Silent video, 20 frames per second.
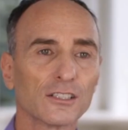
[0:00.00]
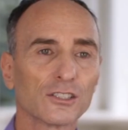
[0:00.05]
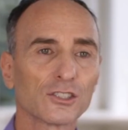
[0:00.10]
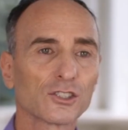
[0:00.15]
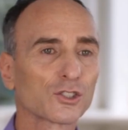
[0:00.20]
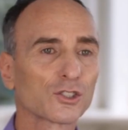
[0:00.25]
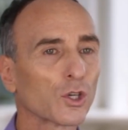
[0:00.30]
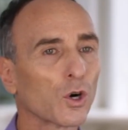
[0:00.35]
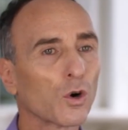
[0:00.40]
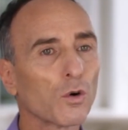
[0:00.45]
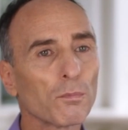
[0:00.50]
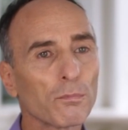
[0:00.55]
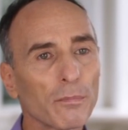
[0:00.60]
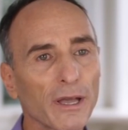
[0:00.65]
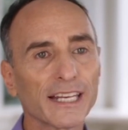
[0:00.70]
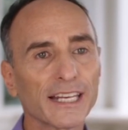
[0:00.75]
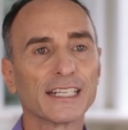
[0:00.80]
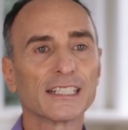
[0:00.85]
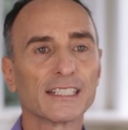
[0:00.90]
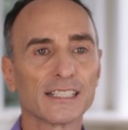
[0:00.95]
So
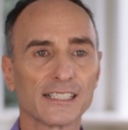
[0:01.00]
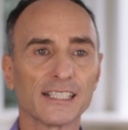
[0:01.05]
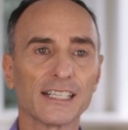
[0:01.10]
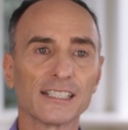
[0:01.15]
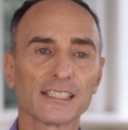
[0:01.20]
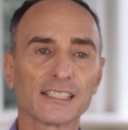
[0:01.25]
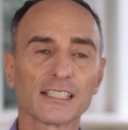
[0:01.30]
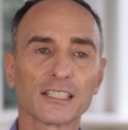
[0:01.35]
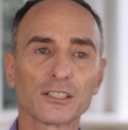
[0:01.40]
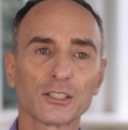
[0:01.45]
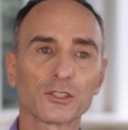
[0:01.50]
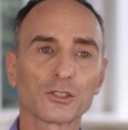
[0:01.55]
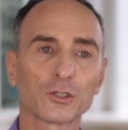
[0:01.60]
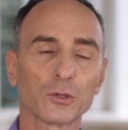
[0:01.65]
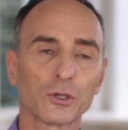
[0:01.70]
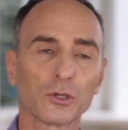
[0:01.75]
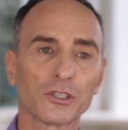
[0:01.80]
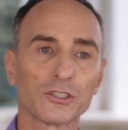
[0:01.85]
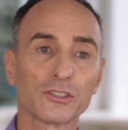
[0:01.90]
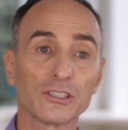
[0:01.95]
many diseases and
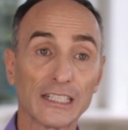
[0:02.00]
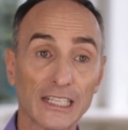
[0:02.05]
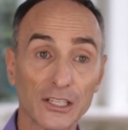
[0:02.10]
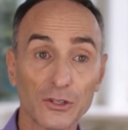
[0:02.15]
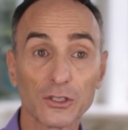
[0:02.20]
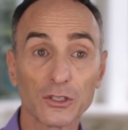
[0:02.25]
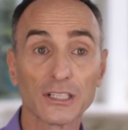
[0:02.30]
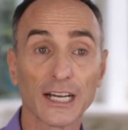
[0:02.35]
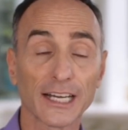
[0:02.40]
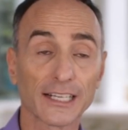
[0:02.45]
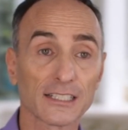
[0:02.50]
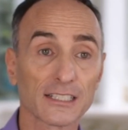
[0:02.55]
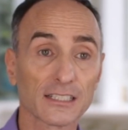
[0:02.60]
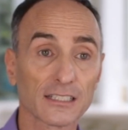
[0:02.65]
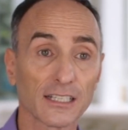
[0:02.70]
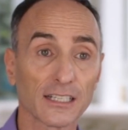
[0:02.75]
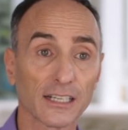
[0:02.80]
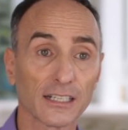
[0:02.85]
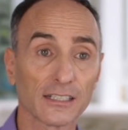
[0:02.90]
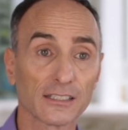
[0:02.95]
disorders in the United
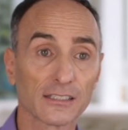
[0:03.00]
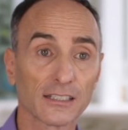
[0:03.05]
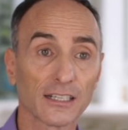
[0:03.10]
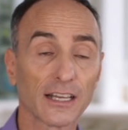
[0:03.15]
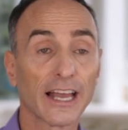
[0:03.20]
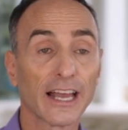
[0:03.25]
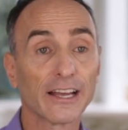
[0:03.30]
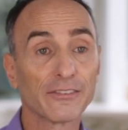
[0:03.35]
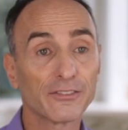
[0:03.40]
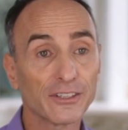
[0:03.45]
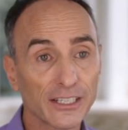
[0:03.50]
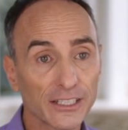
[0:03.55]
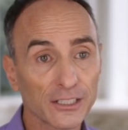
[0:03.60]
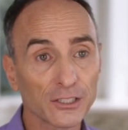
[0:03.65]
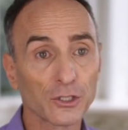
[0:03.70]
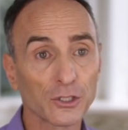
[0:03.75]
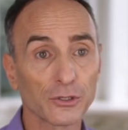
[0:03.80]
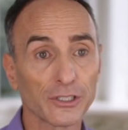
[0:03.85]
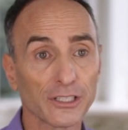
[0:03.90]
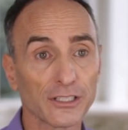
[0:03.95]
States have
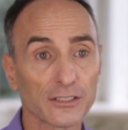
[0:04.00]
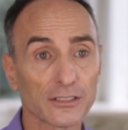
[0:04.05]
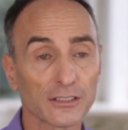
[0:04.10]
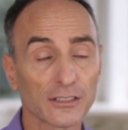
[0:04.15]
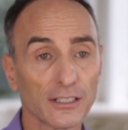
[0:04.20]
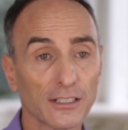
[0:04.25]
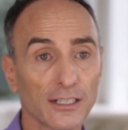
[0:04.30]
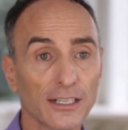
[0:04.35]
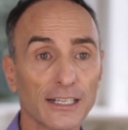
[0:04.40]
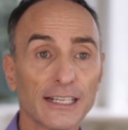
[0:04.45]
increased